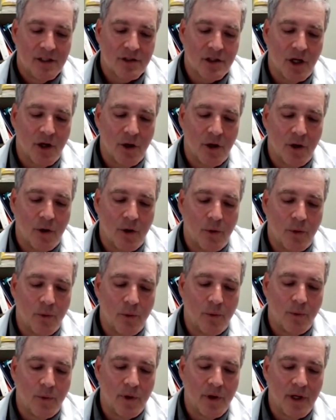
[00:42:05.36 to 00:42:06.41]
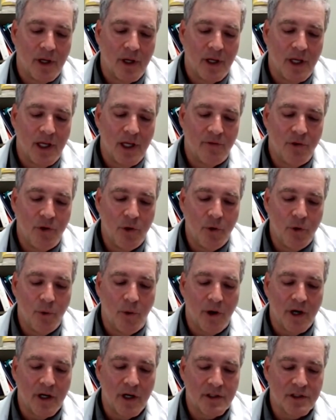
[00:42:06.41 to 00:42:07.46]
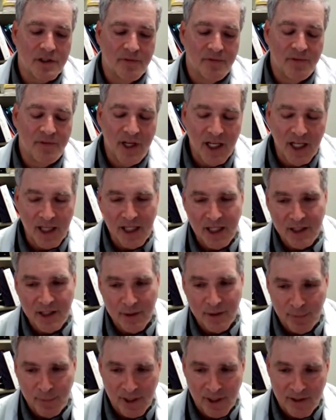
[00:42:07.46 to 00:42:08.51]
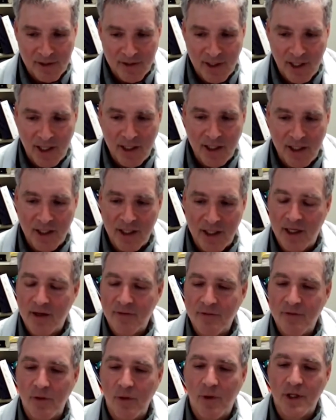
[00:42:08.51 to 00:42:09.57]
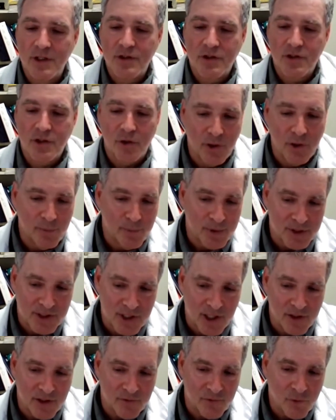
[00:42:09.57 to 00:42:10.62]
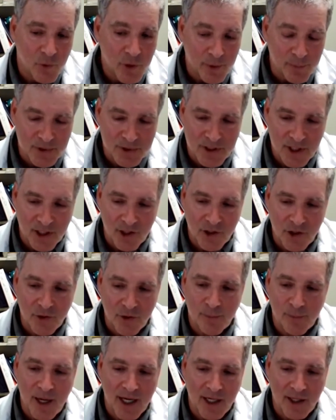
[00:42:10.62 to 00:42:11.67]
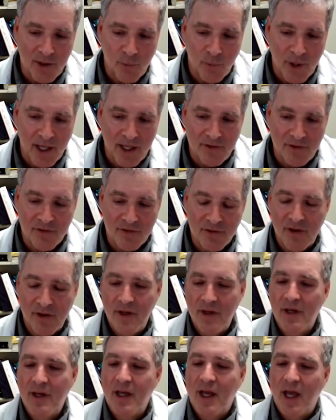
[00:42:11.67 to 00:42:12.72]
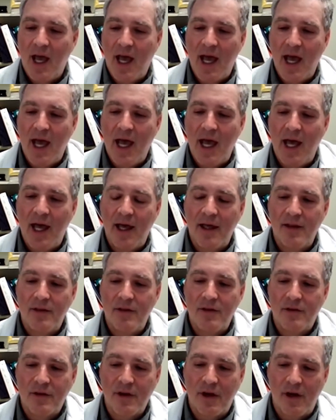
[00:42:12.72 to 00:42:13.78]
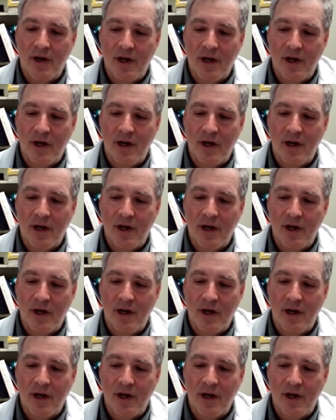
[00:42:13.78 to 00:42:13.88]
So if you are severely debilitated and have lost 30% or 40% of your body weight, and